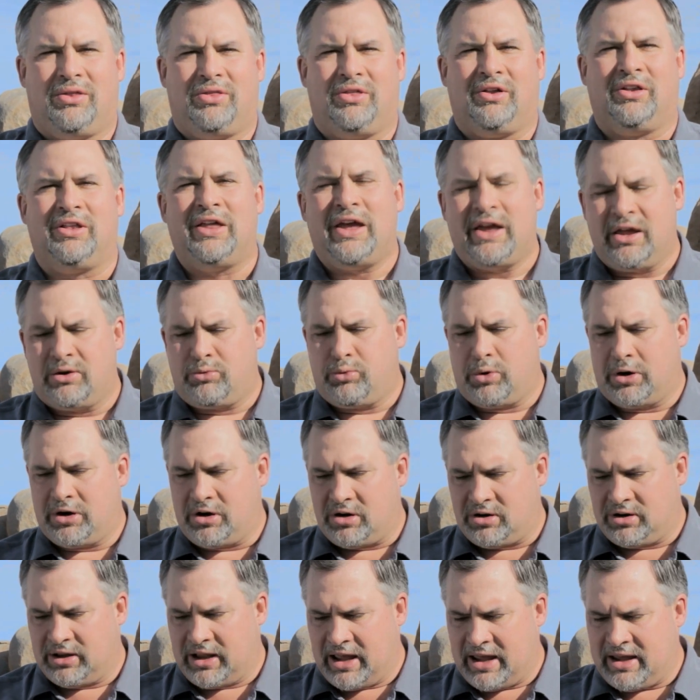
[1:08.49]
The land where
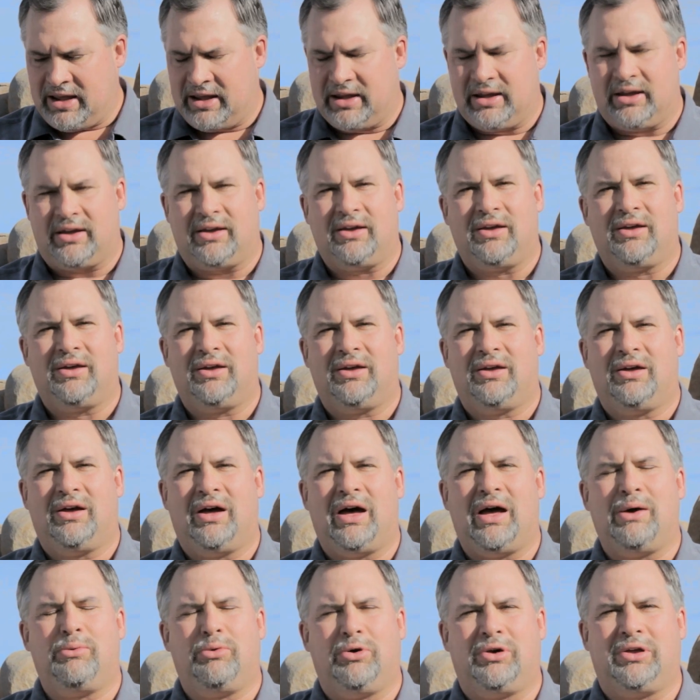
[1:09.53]
you're laying,
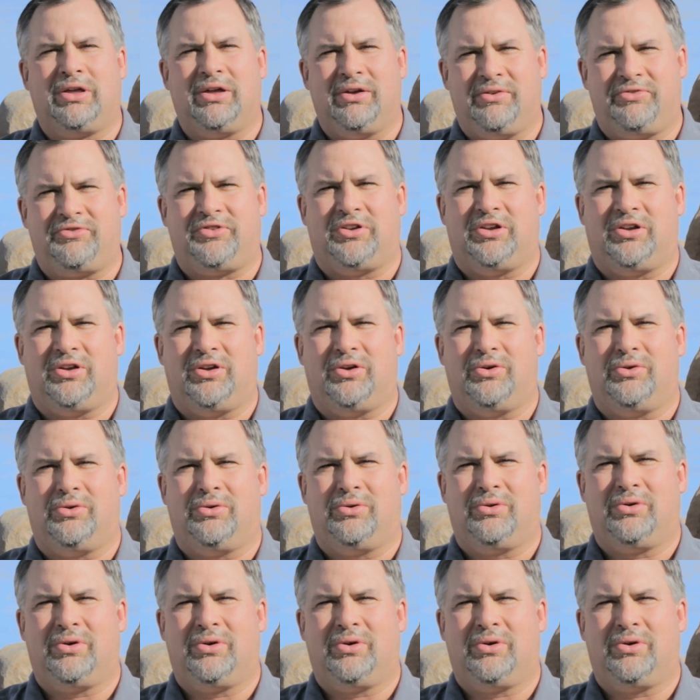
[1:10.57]
I will give to you,